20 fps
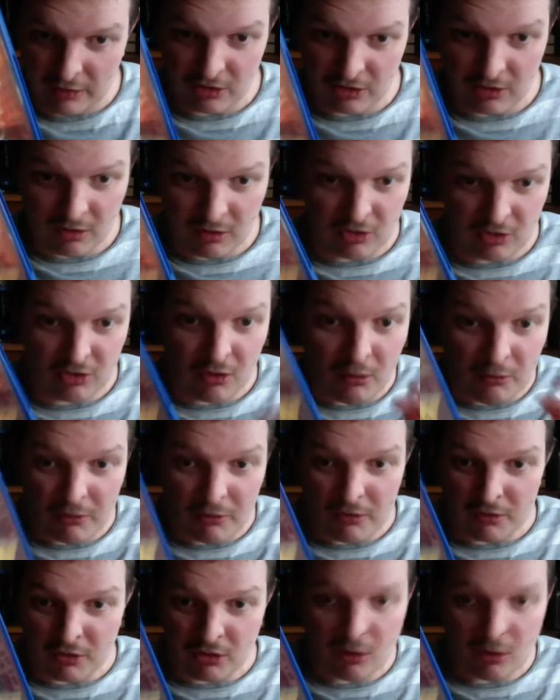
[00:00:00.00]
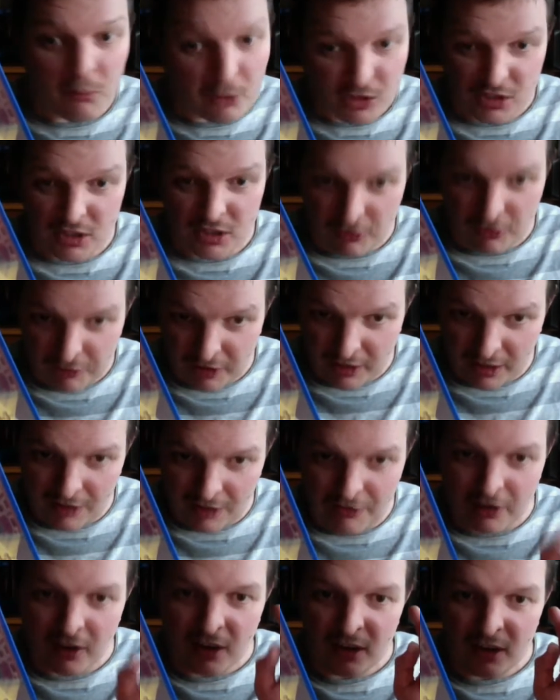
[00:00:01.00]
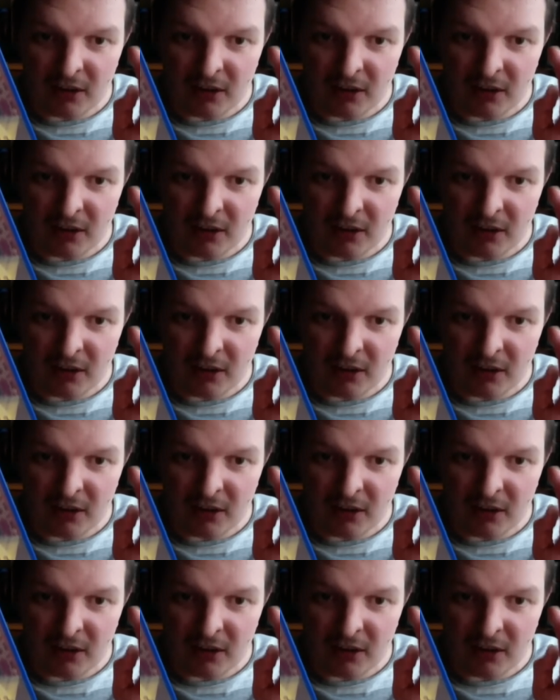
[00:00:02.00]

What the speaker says: Stop watching this video.